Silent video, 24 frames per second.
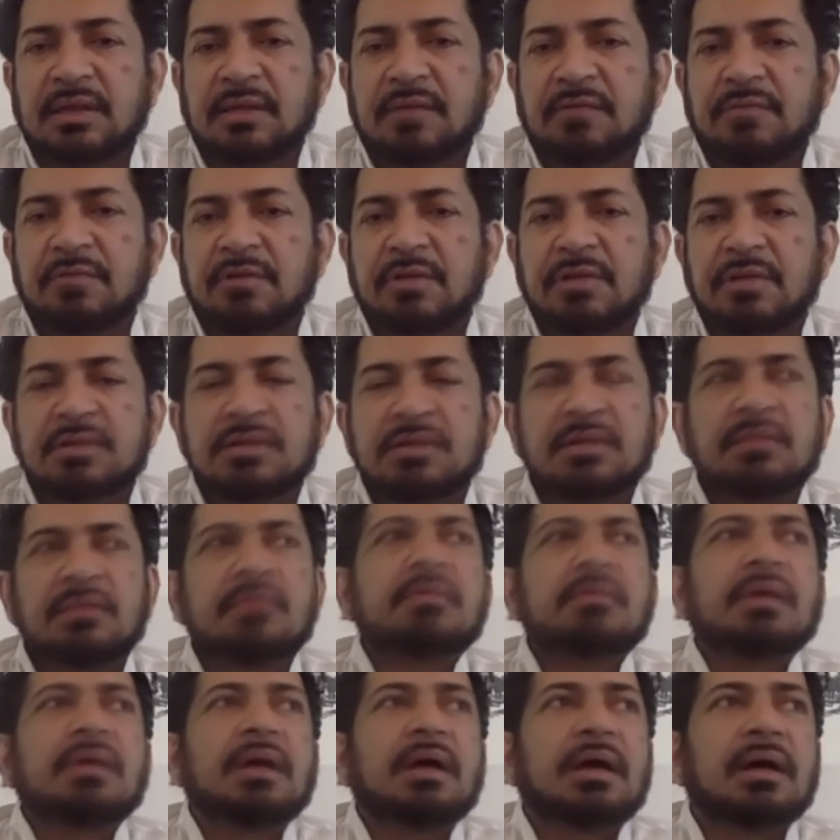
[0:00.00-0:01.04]
have
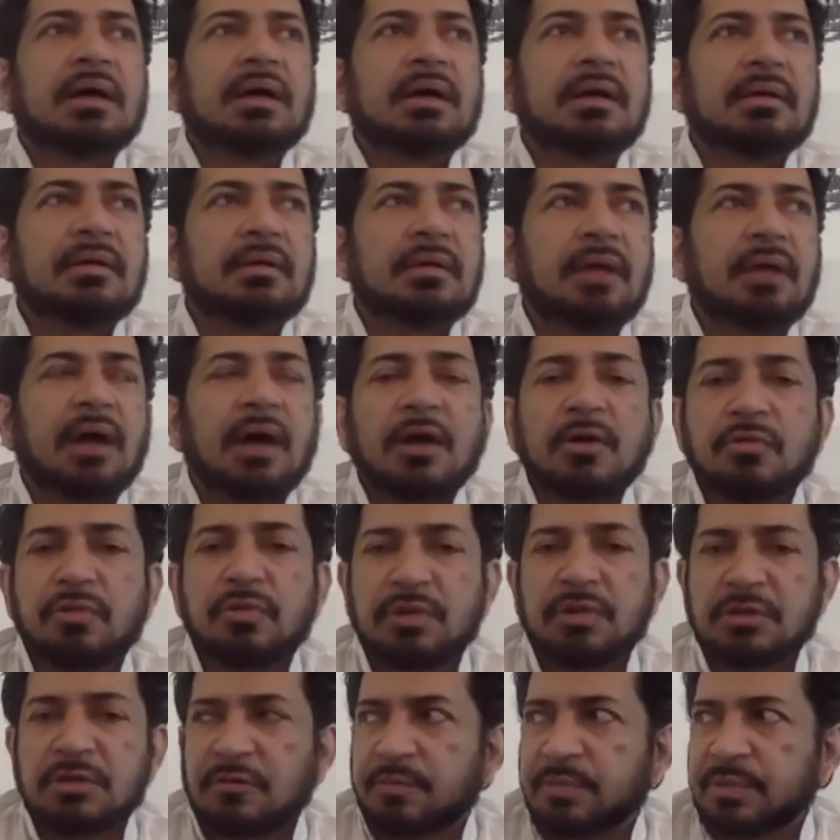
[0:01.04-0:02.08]
risen
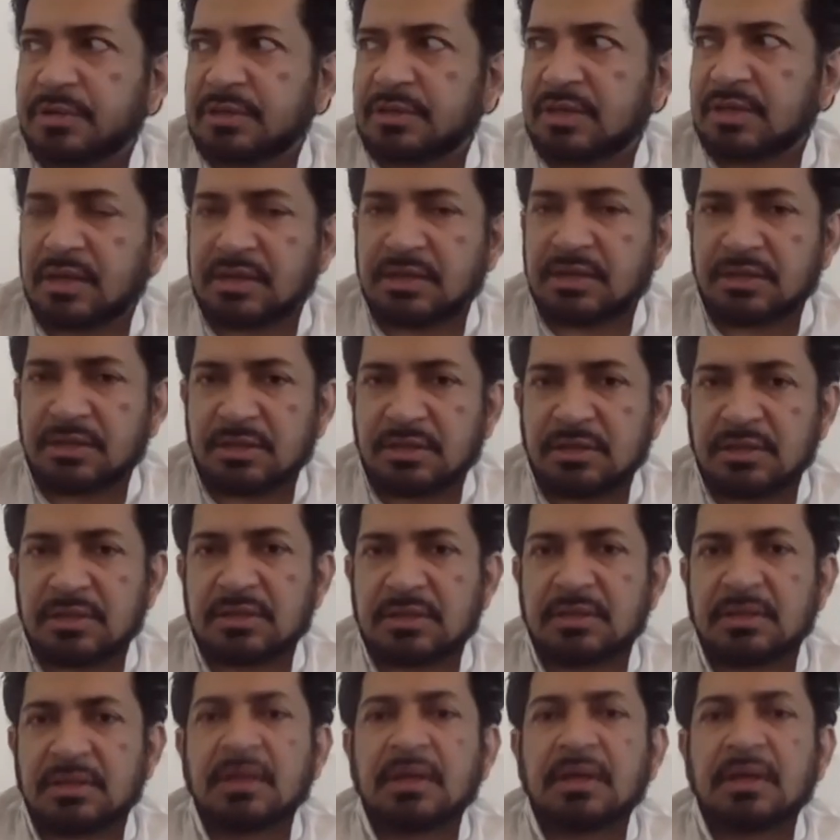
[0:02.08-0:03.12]
hundreds of
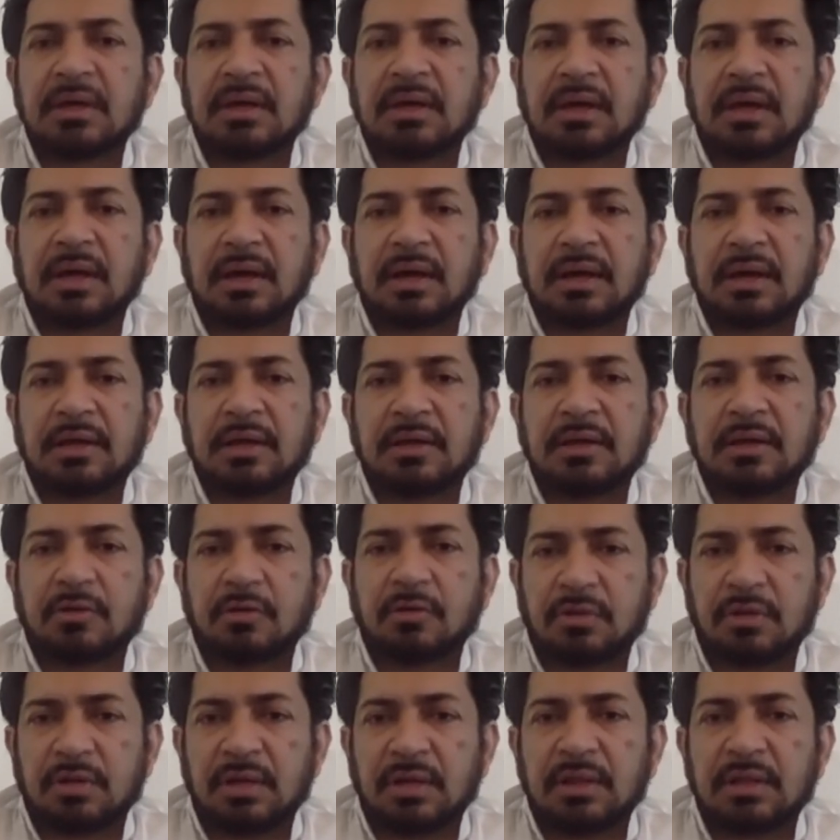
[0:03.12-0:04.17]
percentages in
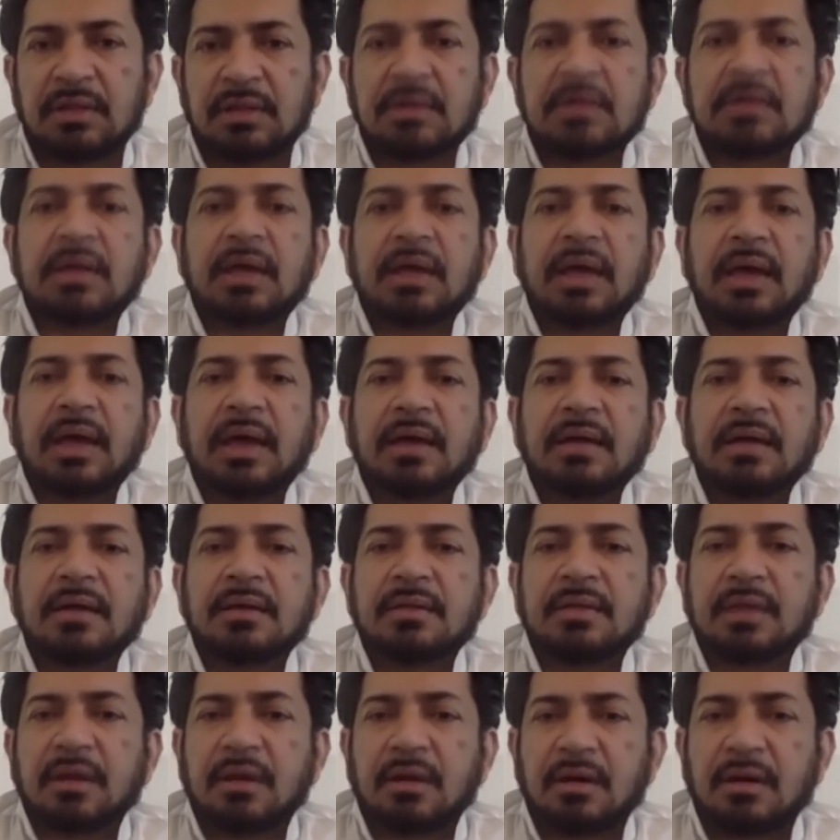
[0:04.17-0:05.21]
Northern England,
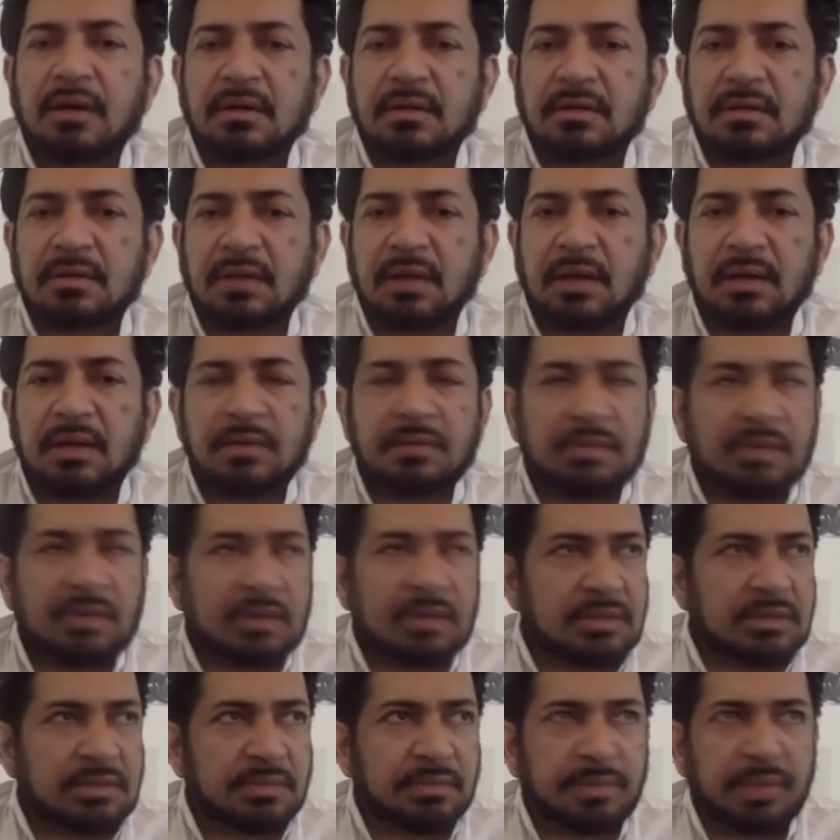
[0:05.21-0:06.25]
and there
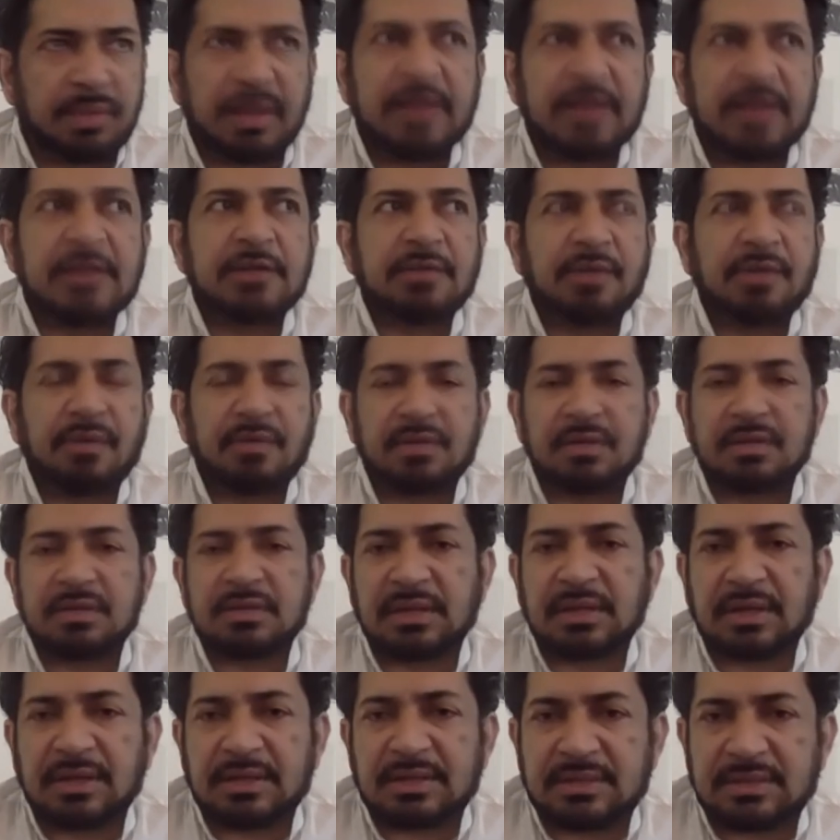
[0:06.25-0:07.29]
is plenty of evidence
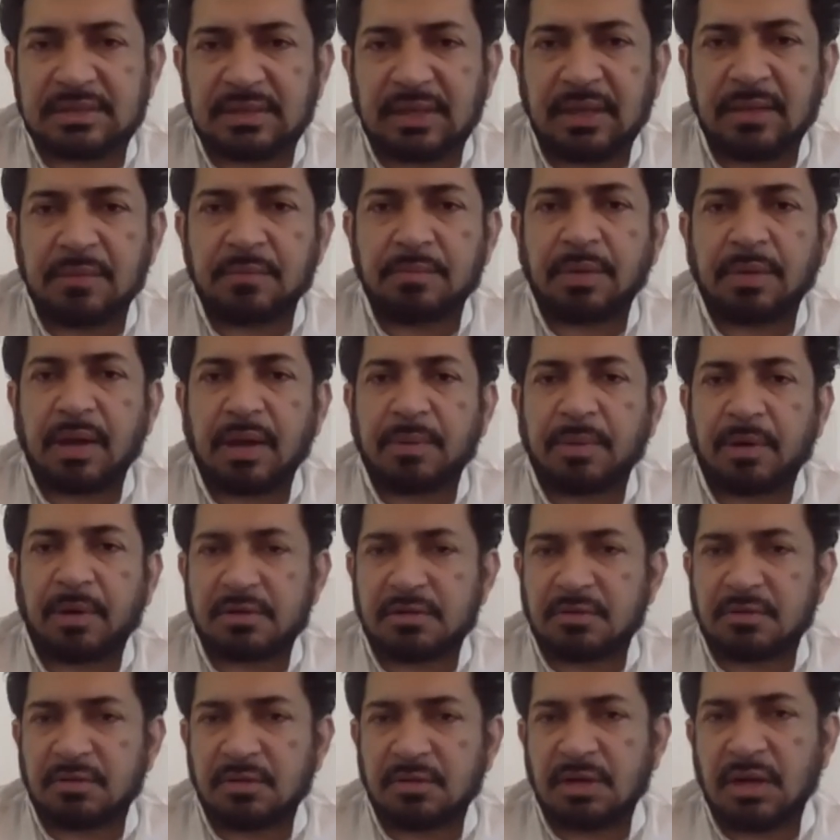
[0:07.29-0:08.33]
that it's in
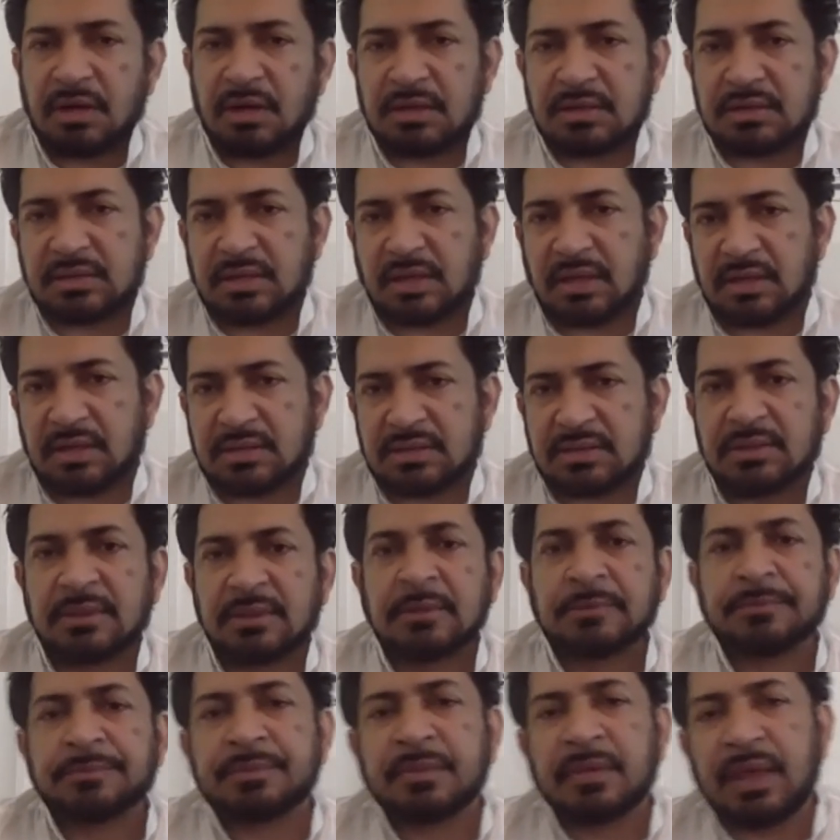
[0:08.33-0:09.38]
parts of the United States,
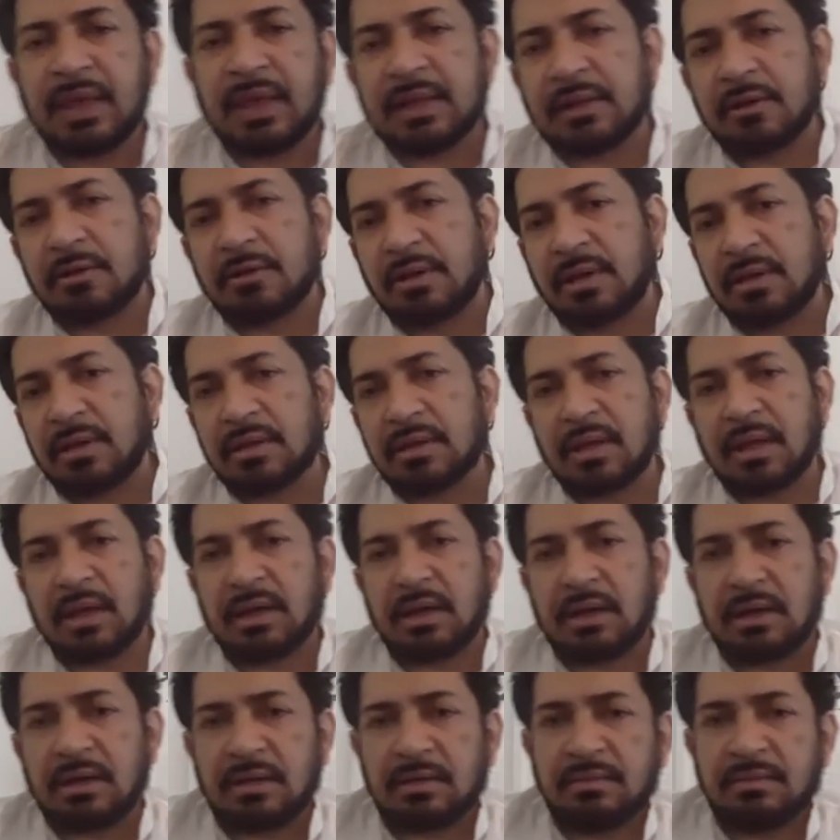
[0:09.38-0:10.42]
including
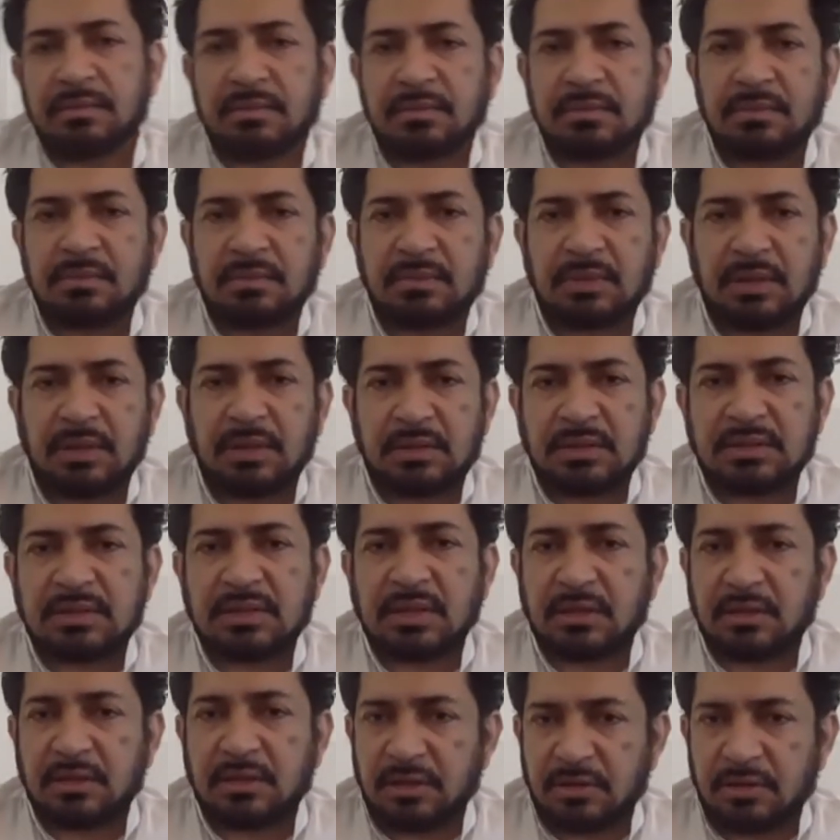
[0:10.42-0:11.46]
the
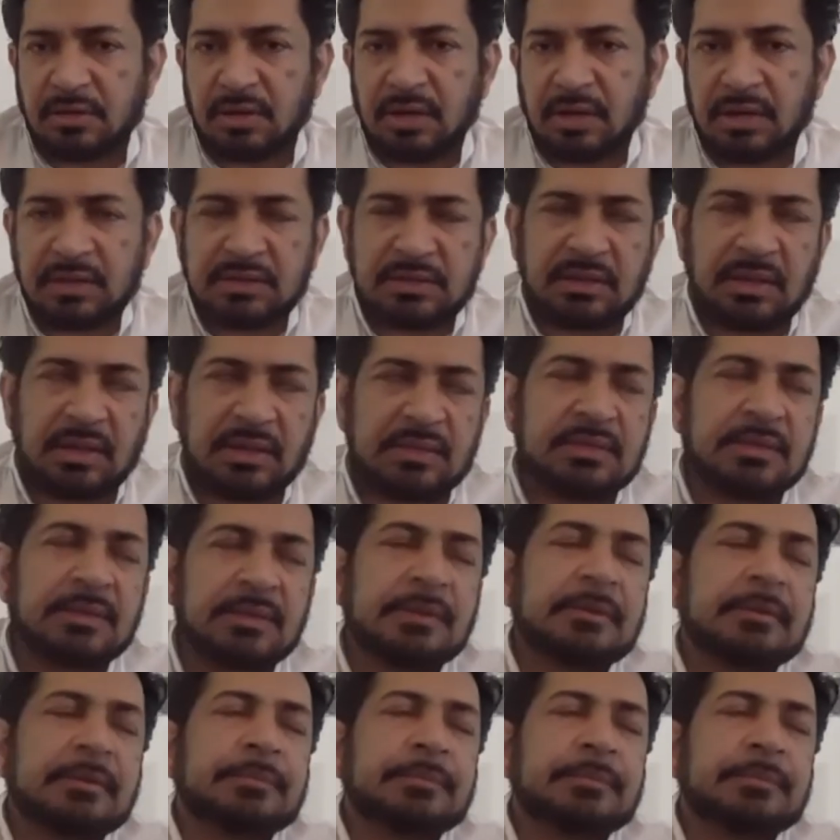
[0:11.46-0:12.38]
southern United States.